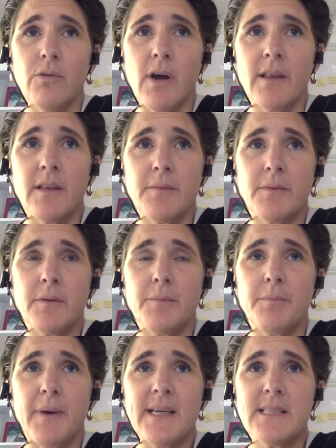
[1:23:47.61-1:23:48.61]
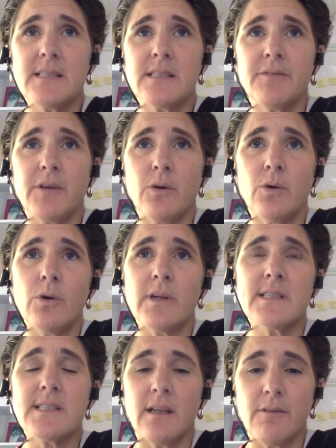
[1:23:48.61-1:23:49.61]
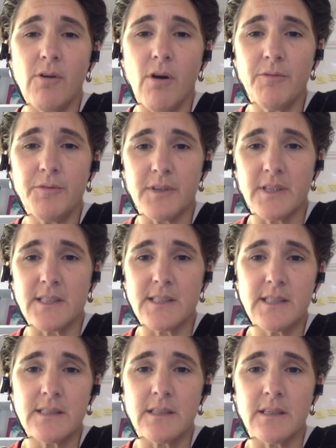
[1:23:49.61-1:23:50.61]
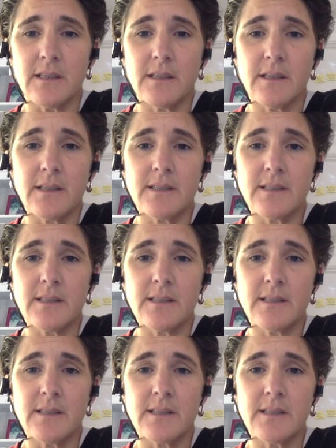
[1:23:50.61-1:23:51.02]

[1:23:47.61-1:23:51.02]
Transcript: think you're right. The the basis of it all is self confidence, isn't it?